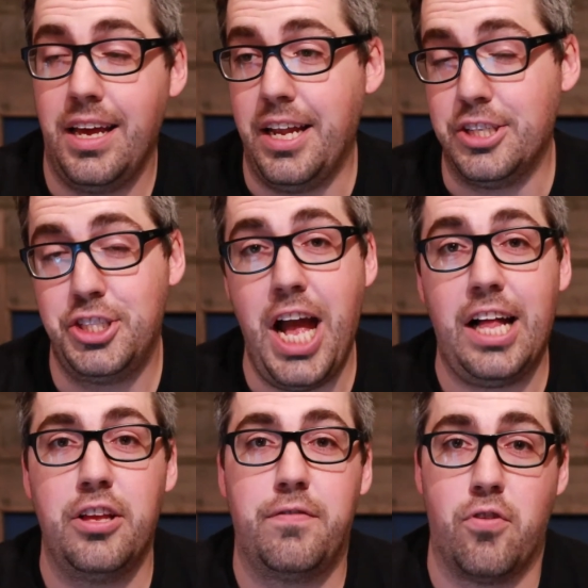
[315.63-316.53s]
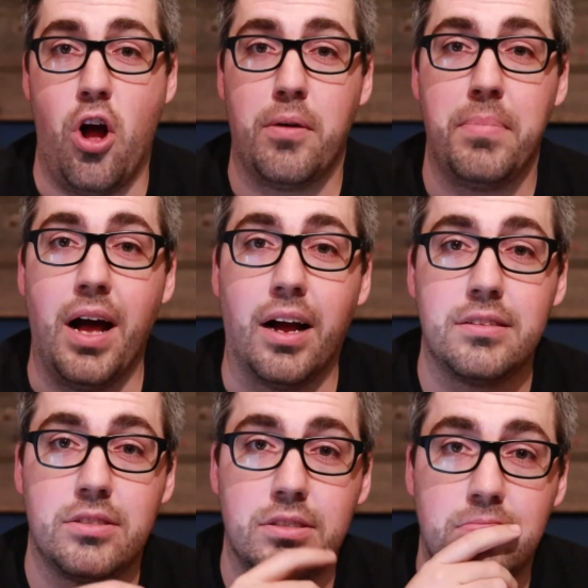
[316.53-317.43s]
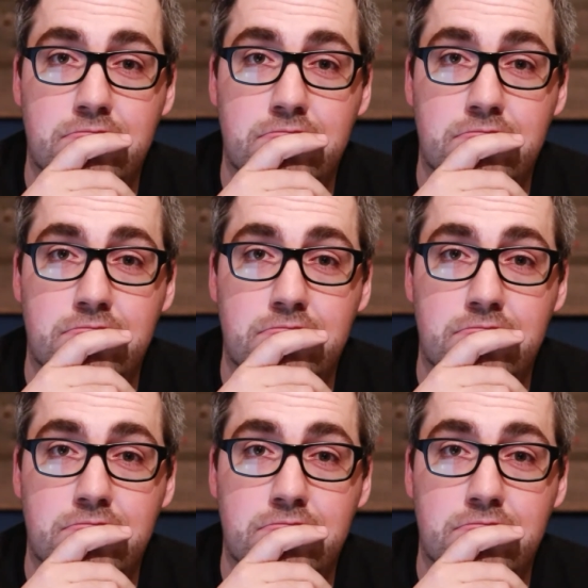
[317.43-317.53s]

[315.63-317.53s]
and a chocolate frog box.